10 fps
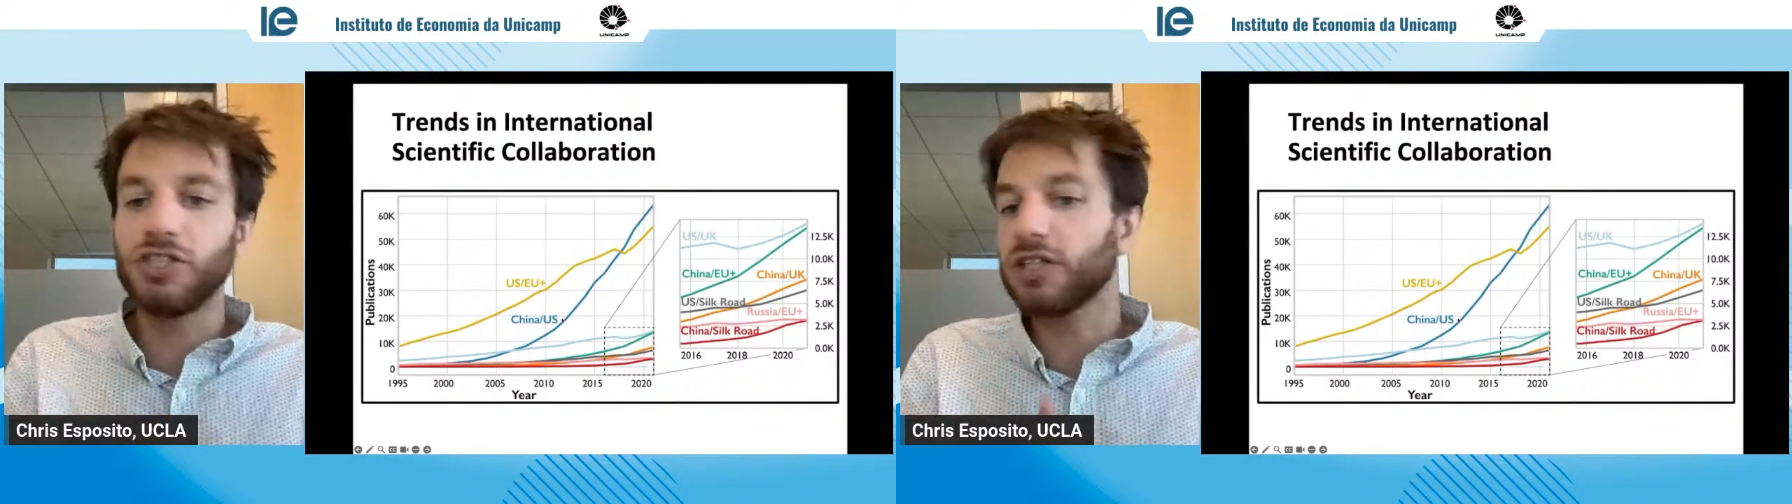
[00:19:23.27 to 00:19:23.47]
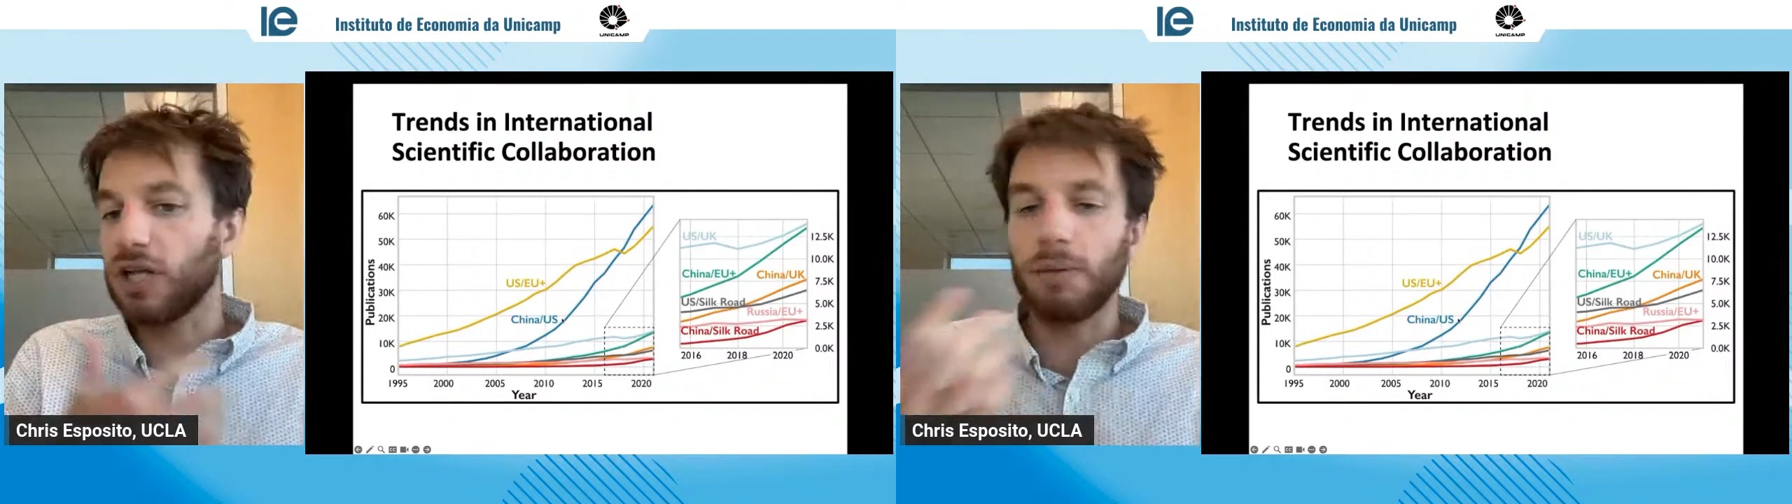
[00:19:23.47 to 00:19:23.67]

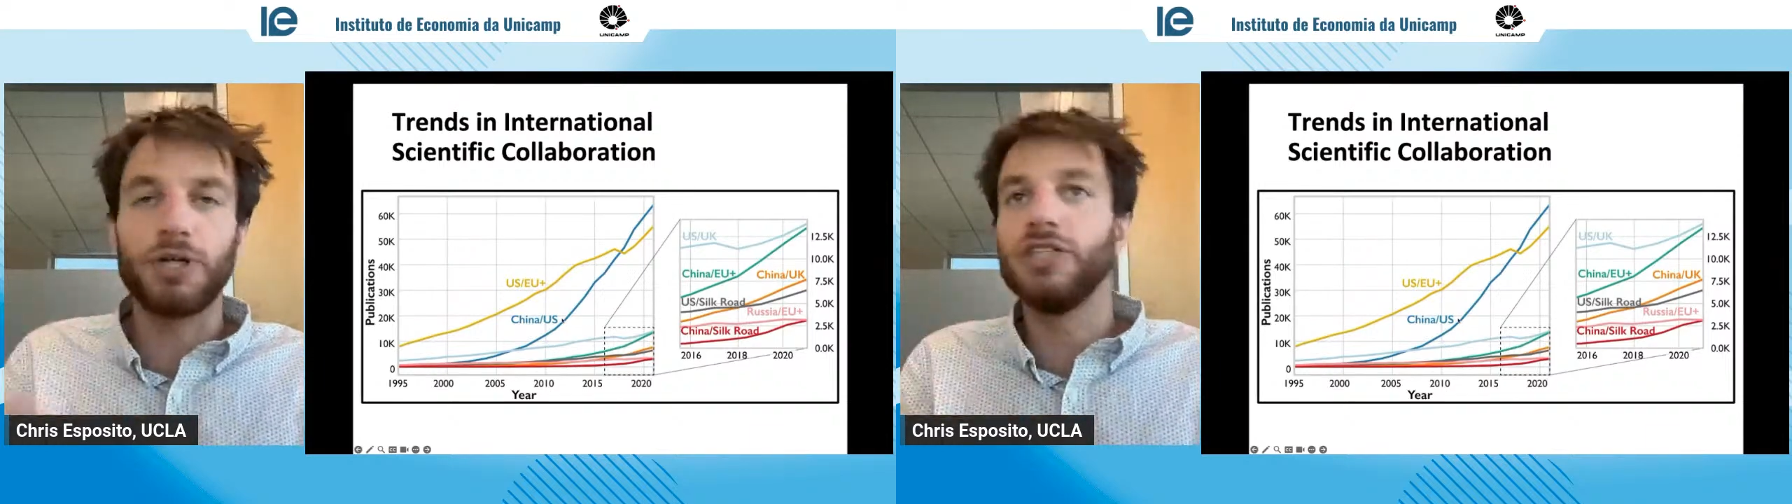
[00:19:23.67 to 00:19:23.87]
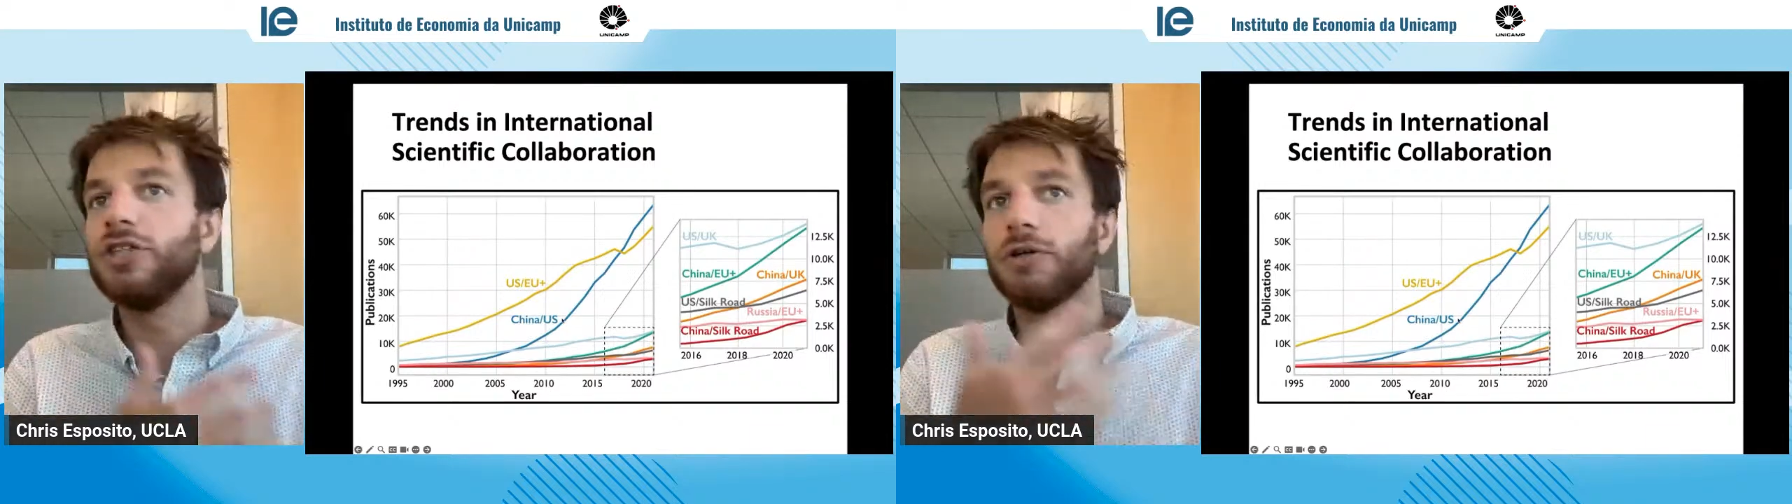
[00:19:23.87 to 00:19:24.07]

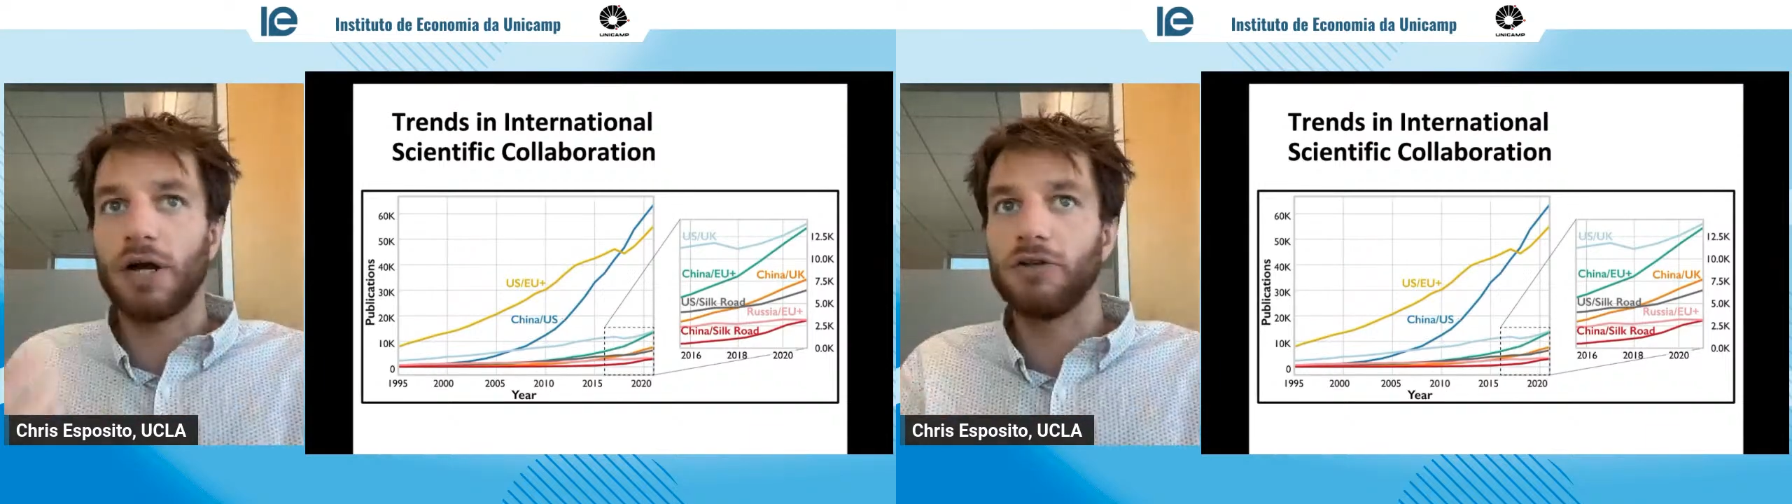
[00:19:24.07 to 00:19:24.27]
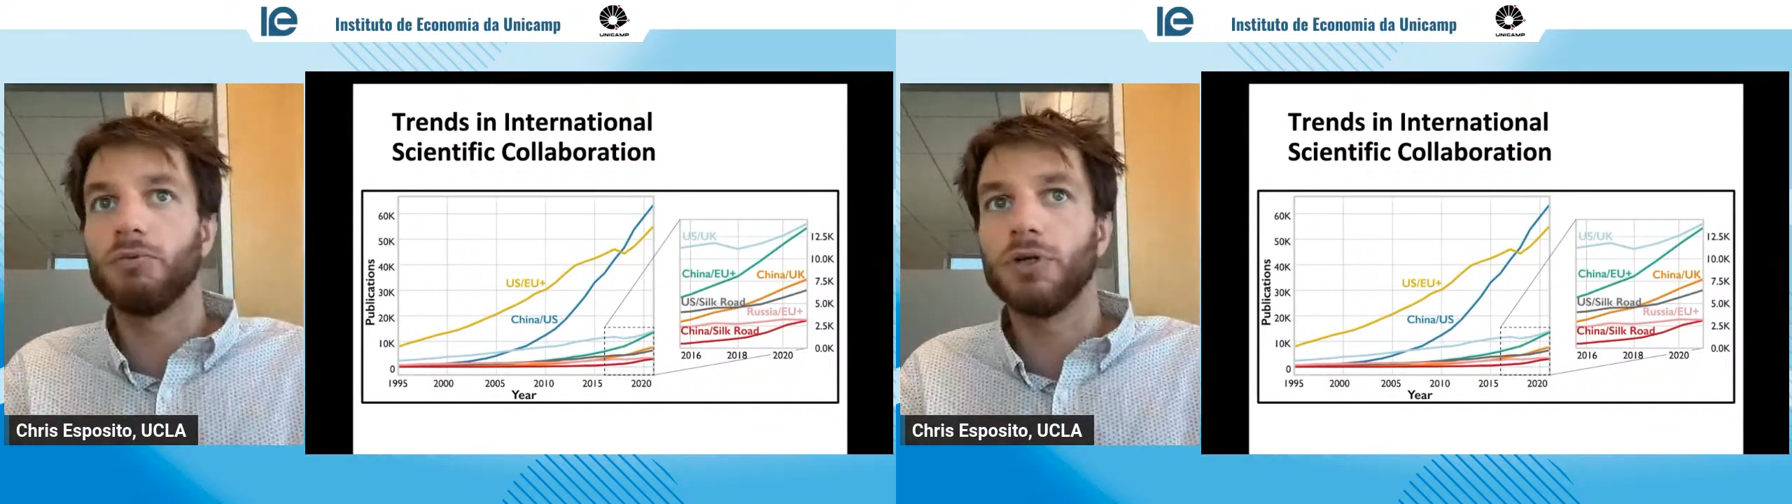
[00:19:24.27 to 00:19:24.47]
collaboration around
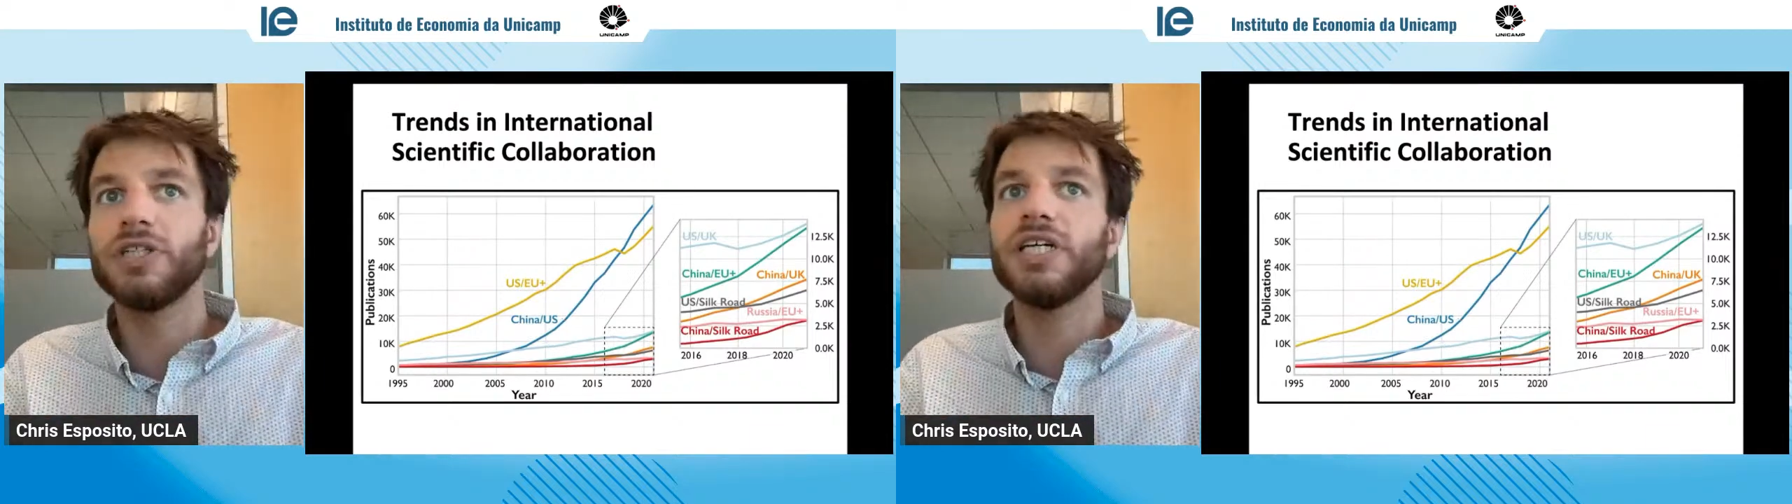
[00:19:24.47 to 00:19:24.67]
the world.